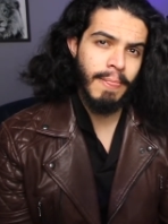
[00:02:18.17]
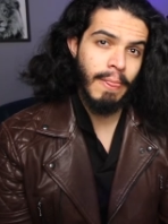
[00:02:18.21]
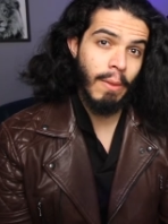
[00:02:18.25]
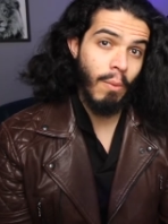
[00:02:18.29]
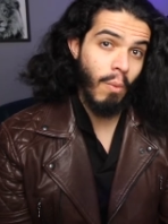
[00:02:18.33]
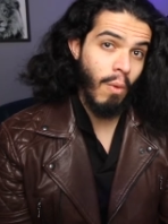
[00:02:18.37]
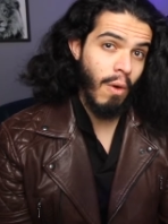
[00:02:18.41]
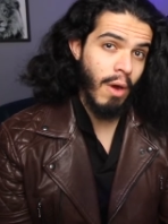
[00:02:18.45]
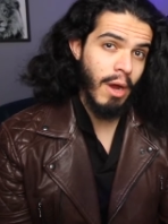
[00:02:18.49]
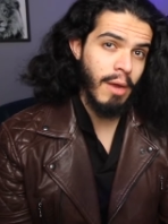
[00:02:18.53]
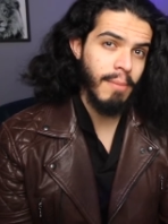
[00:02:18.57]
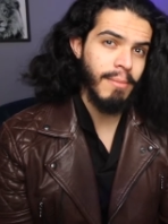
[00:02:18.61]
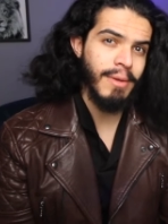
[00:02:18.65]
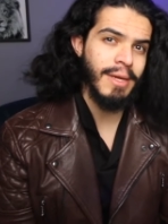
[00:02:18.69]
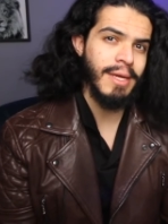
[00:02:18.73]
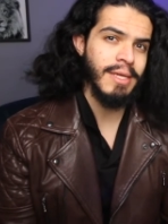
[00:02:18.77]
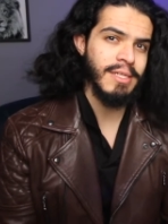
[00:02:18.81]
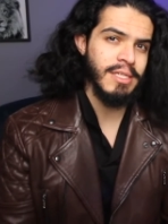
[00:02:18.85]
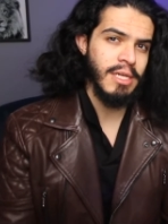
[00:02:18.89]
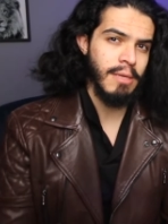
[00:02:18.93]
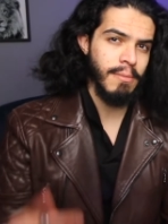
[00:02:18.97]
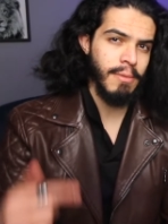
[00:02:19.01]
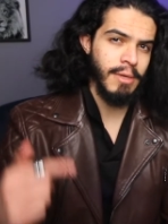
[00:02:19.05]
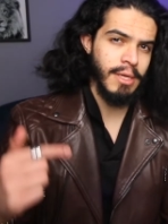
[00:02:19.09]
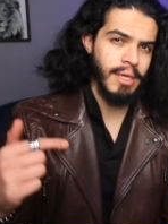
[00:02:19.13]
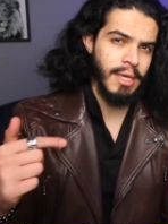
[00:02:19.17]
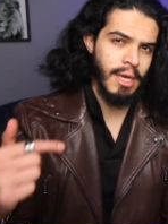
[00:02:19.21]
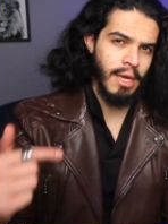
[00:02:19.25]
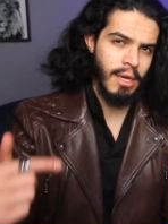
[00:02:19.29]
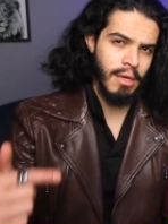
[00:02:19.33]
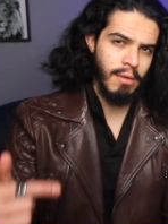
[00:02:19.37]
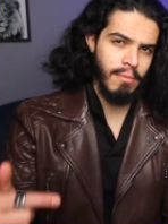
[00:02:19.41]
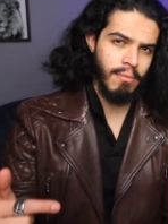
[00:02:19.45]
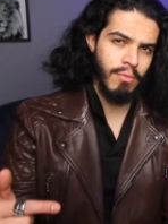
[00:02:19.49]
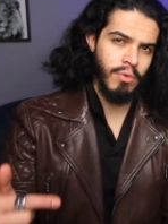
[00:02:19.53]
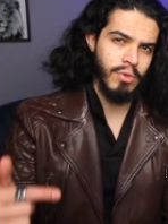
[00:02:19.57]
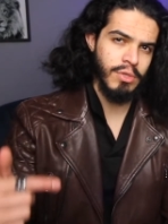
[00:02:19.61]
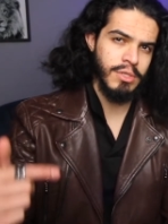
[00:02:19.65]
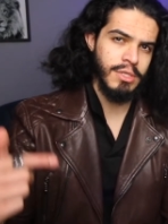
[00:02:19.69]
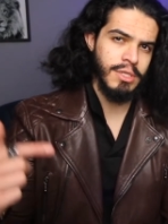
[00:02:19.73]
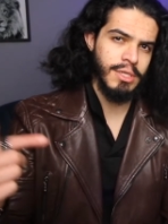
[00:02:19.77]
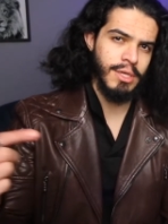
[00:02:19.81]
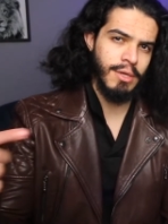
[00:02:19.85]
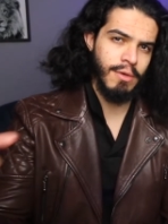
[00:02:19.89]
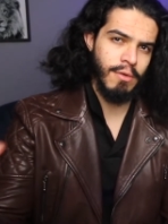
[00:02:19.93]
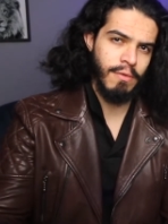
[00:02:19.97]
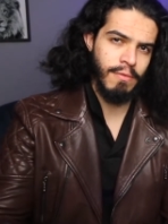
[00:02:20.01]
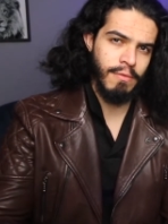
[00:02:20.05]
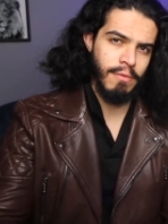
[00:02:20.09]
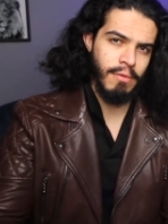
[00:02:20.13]
But why? Because he became more
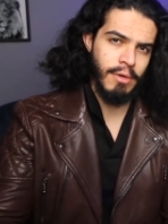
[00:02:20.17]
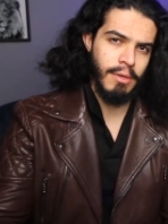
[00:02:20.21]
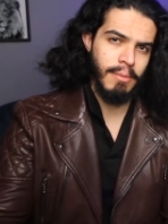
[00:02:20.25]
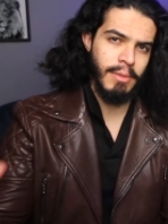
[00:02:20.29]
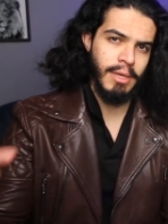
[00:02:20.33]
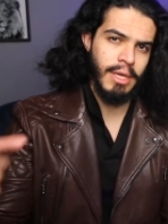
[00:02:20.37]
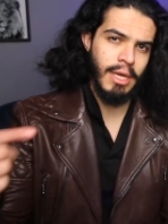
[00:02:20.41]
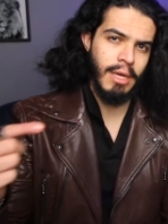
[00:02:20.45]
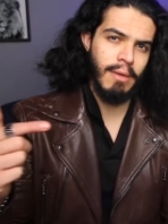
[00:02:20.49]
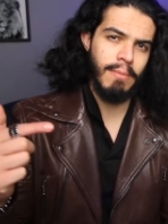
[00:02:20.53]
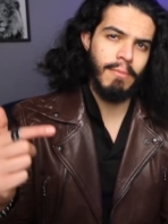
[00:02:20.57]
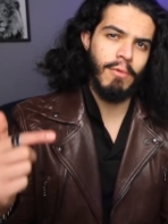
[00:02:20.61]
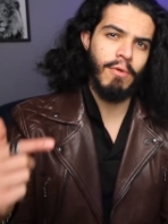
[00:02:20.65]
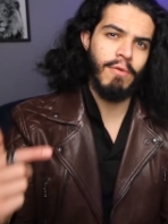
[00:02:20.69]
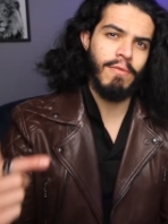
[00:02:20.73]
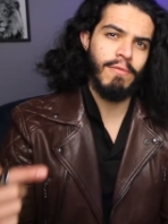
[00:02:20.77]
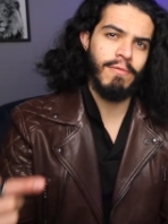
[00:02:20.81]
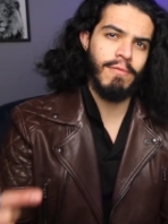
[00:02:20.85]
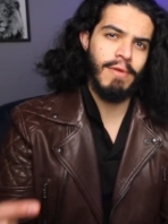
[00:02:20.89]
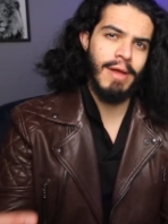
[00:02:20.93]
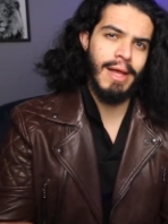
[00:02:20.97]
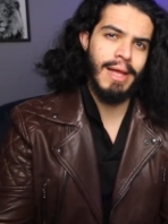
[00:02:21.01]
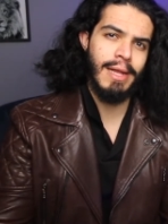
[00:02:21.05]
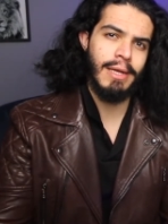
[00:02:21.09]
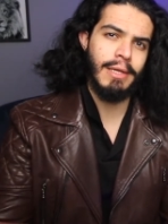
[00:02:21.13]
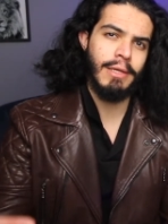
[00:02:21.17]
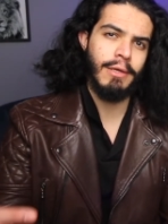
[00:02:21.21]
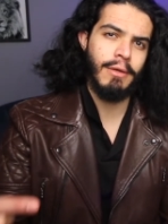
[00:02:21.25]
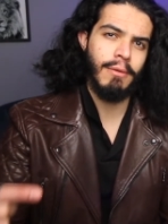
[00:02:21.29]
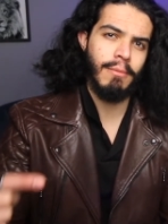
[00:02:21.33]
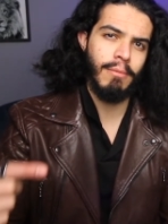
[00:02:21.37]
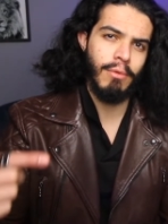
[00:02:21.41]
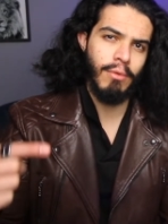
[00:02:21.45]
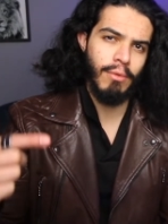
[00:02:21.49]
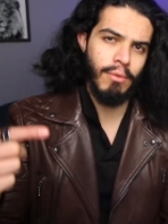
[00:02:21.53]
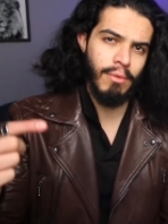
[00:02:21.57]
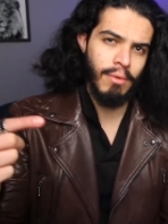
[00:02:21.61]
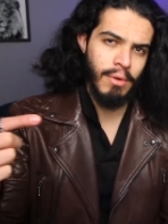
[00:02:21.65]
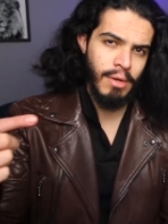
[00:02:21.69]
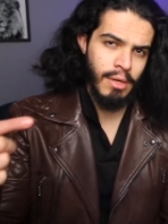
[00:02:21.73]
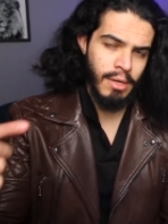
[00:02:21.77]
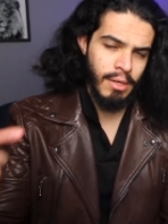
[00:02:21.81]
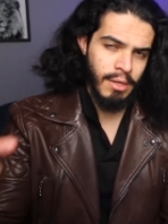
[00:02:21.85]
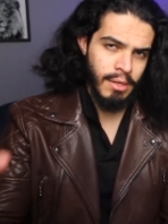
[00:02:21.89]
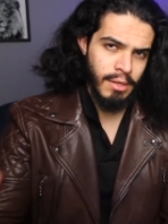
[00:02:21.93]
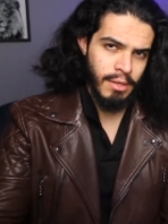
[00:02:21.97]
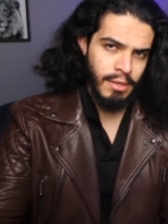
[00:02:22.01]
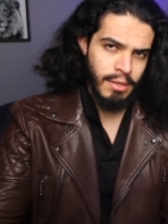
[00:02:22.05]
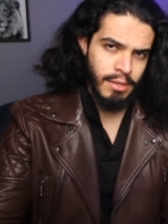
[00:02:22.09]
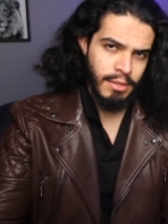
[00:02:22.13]
skillful, he became more valuable
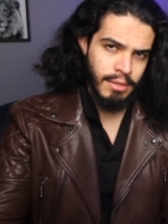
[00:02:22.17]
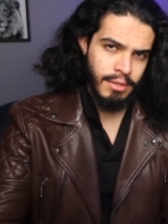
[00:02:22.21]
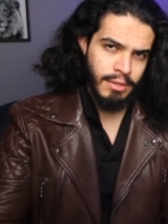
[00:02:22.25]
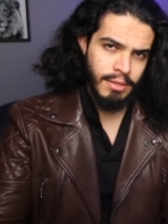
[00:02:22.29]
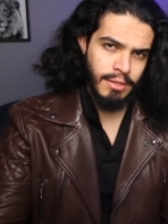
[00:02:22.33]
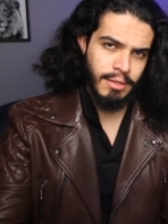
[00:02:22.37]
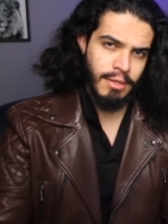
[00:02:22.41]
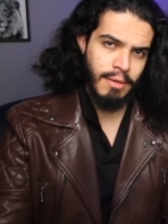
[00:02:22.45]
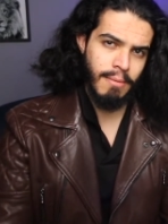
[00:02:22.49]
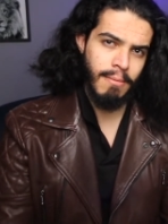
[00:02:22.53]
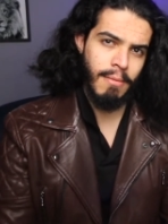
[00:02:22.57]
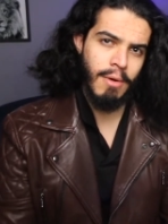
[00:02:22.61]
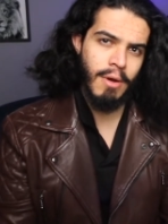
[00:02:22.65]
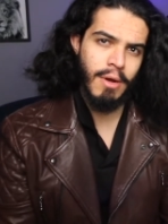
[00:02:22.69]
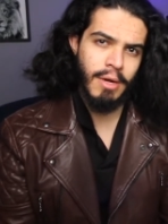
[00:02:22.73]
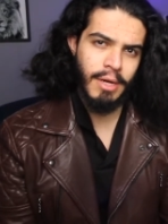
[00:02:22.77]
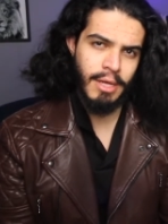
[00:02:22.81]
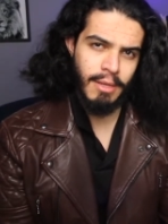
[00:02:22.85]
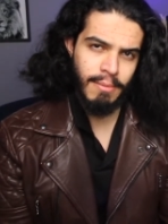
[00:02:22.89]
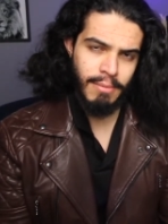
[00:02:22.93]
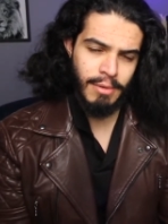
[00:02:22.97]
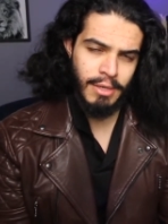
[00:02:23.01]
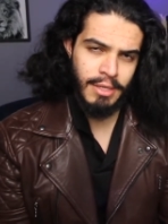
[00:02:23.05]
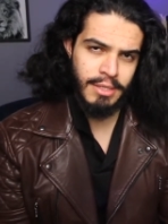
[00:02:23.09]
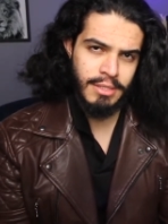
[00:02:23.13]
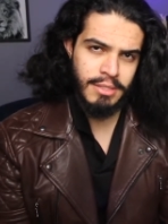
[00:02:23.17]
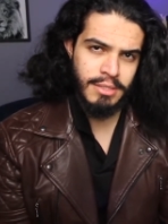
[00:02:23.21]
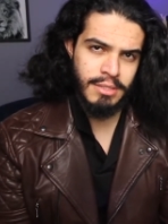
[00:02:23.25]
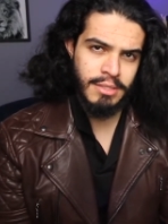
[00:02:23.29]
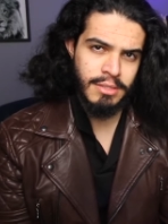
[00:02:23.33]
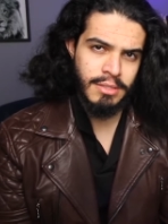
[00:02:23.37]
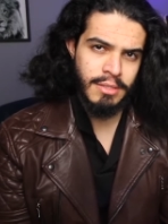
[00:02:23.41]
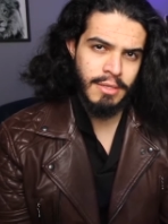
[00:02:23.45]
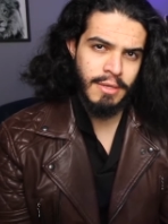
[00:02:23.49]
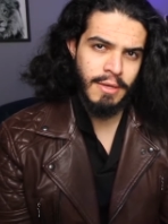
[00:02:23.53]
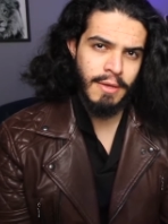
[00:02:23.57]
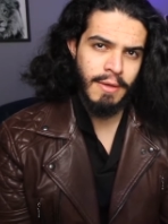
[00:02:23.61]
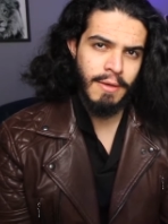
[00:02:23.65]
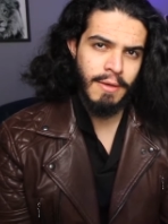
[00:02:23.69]
to the marketplace.